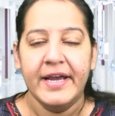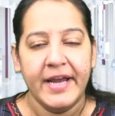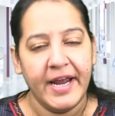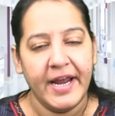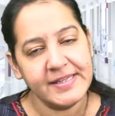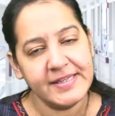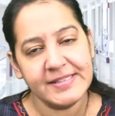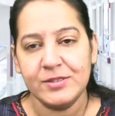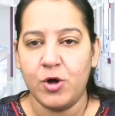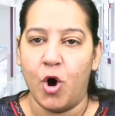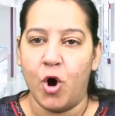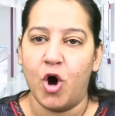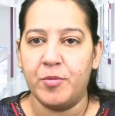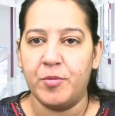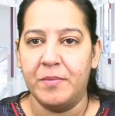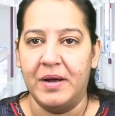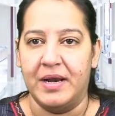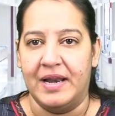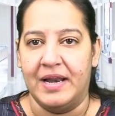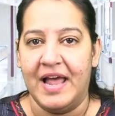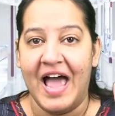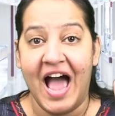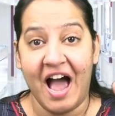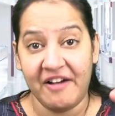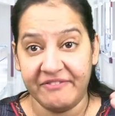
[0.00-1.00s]
It is
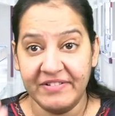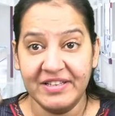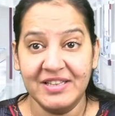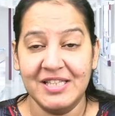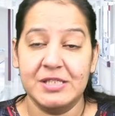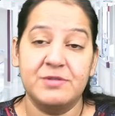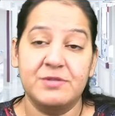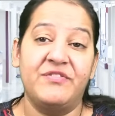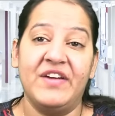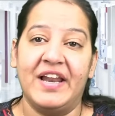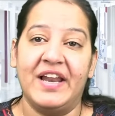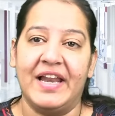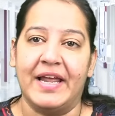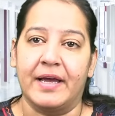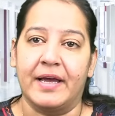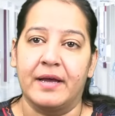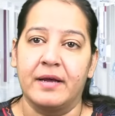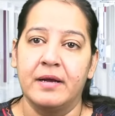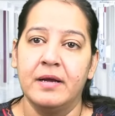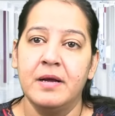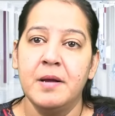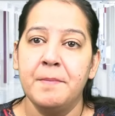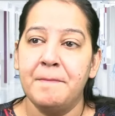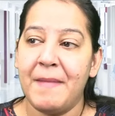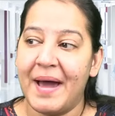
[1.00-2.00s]
normal having this feeling.
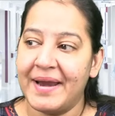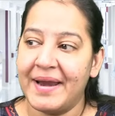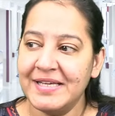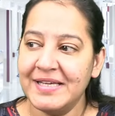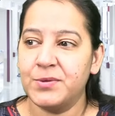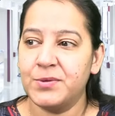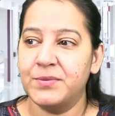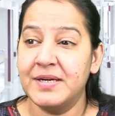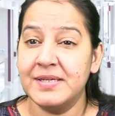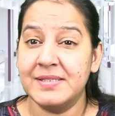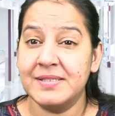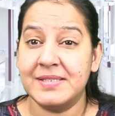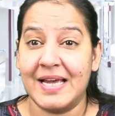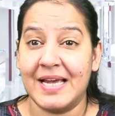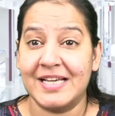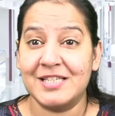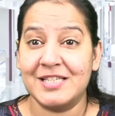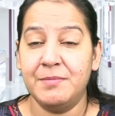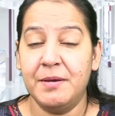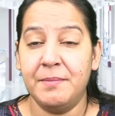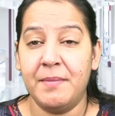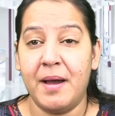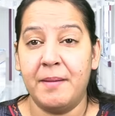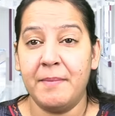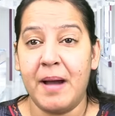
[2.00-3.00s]
Many students text
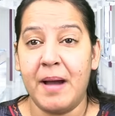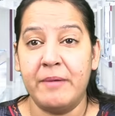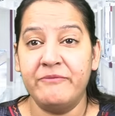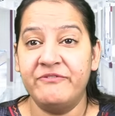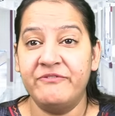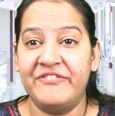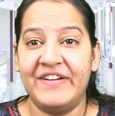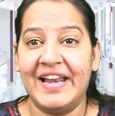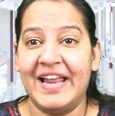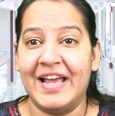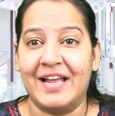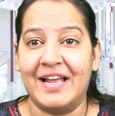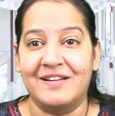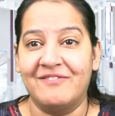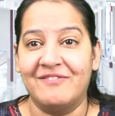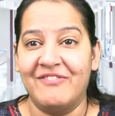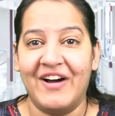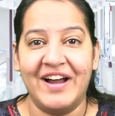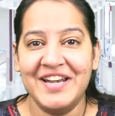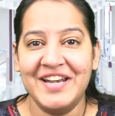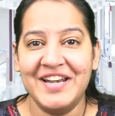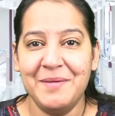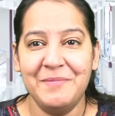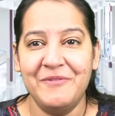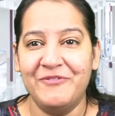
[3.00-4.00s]
me, ma'am, I'm feeling.
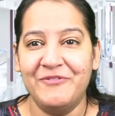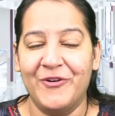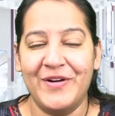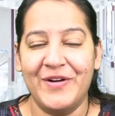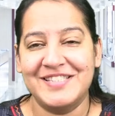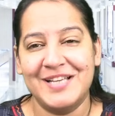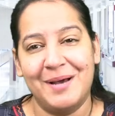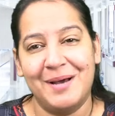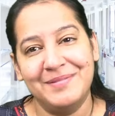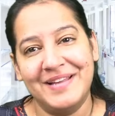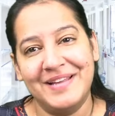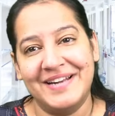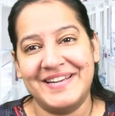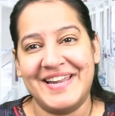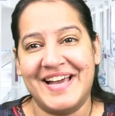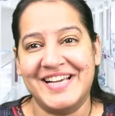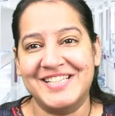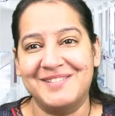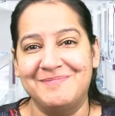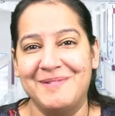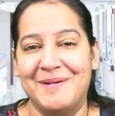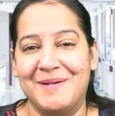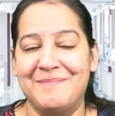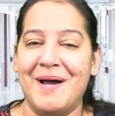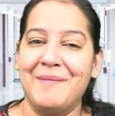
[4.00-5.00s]
1 day before exam, they
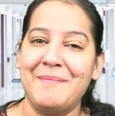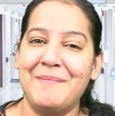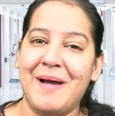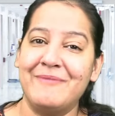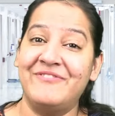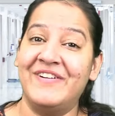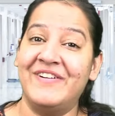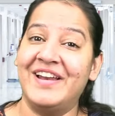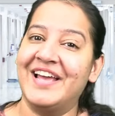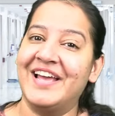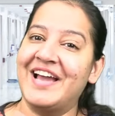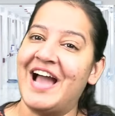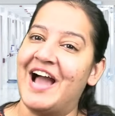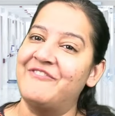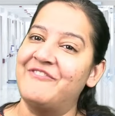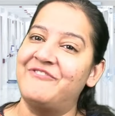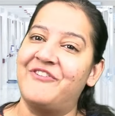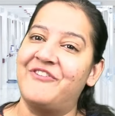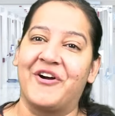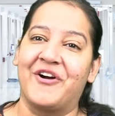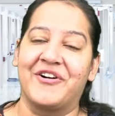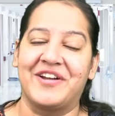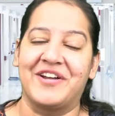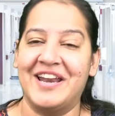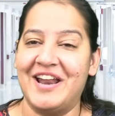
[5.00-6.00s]
text me, ma'am, I'm feeling I have
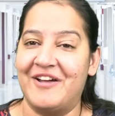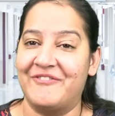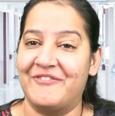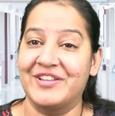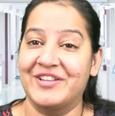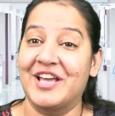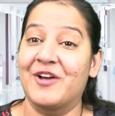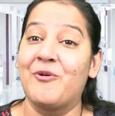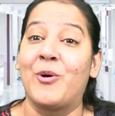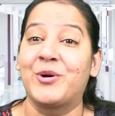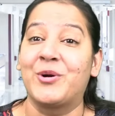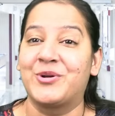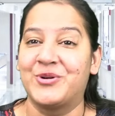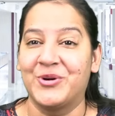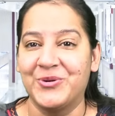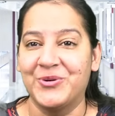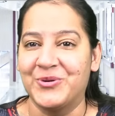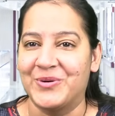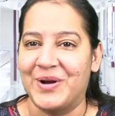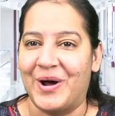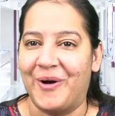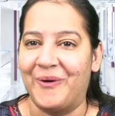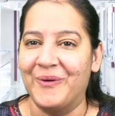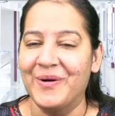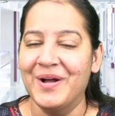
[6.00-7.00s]
forgotten everything, what to do
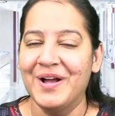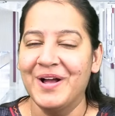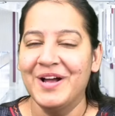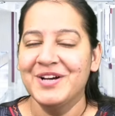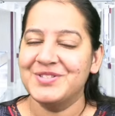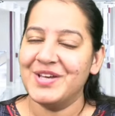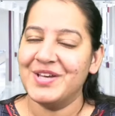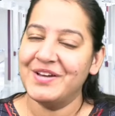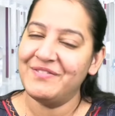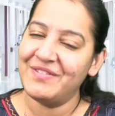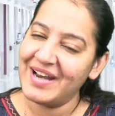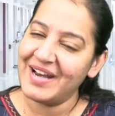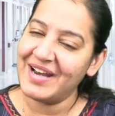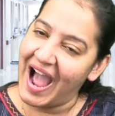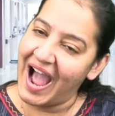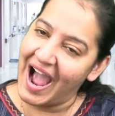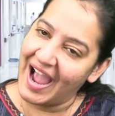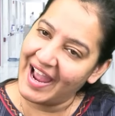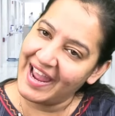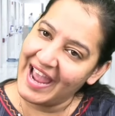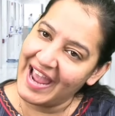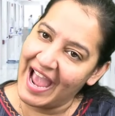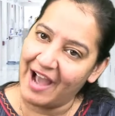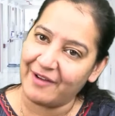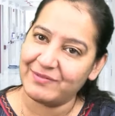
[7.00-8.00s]
now. So even
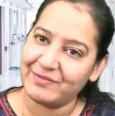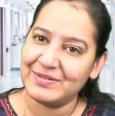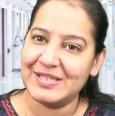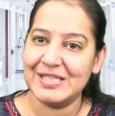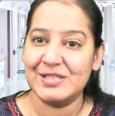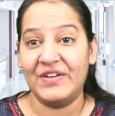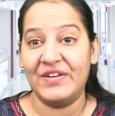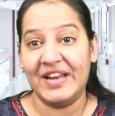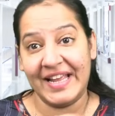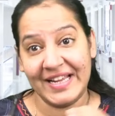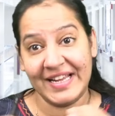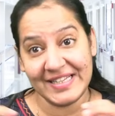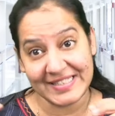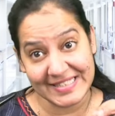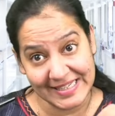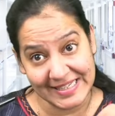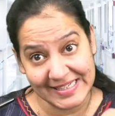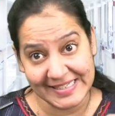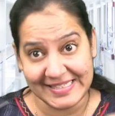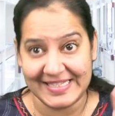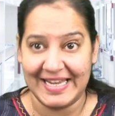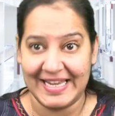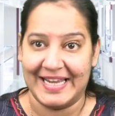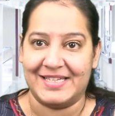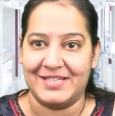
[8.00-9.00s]
I have this feeling
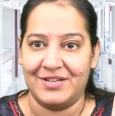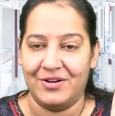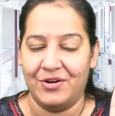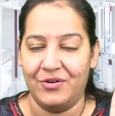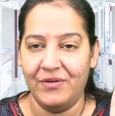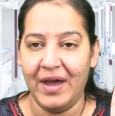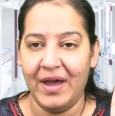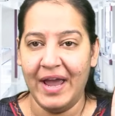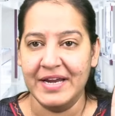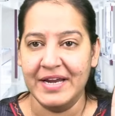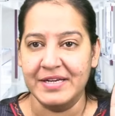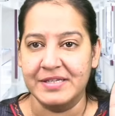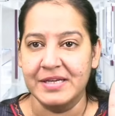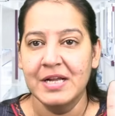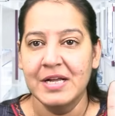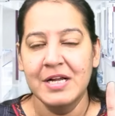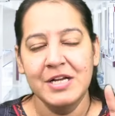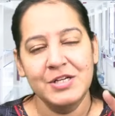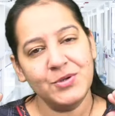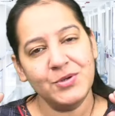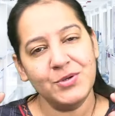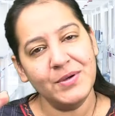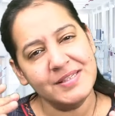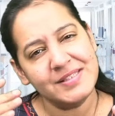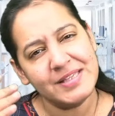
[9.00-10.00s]
till date, right?
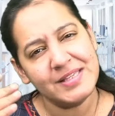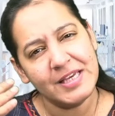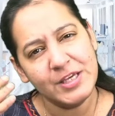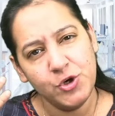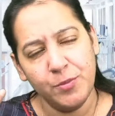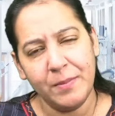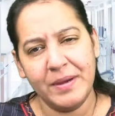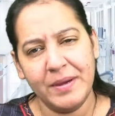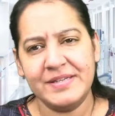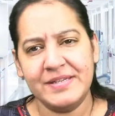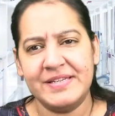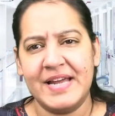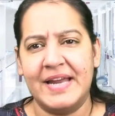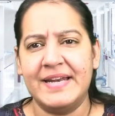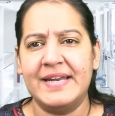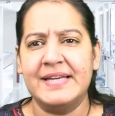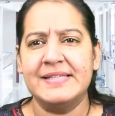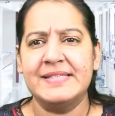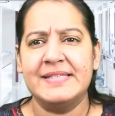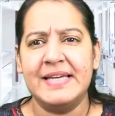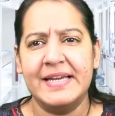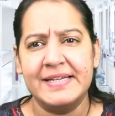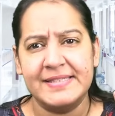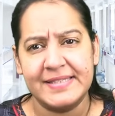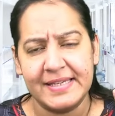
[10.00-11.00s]
So it's a human
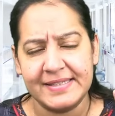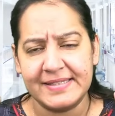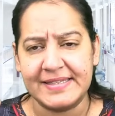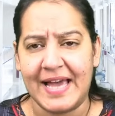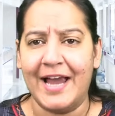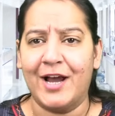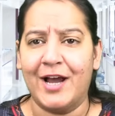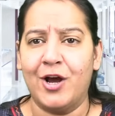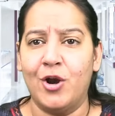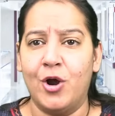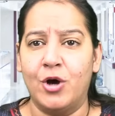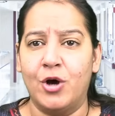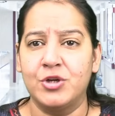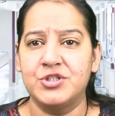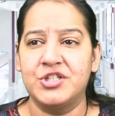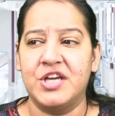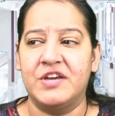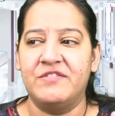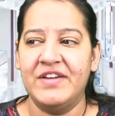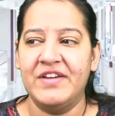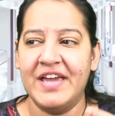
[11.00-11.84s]
tendency, it's a psychology.